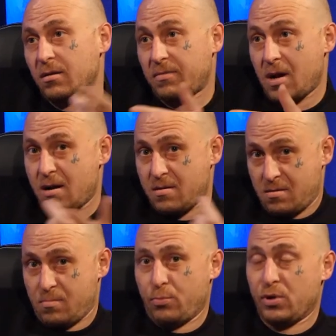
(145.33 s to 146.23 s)
Can I
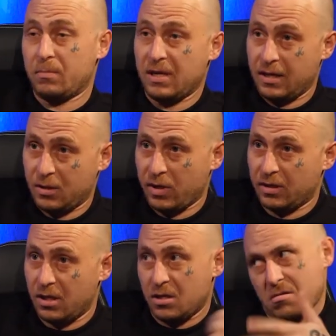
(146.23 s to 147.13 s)
fucking bring him down next week
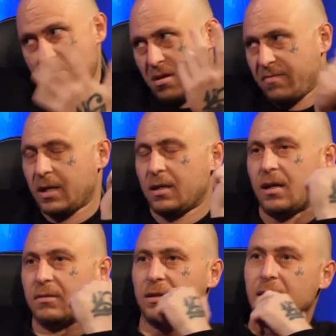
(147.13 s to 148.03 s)
and DJ? He's like, yeah, fucking
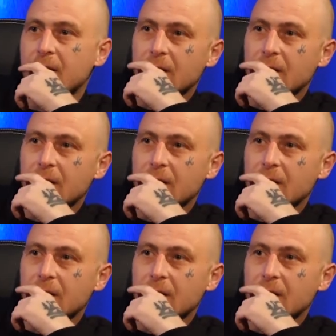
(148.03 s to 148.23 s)
off.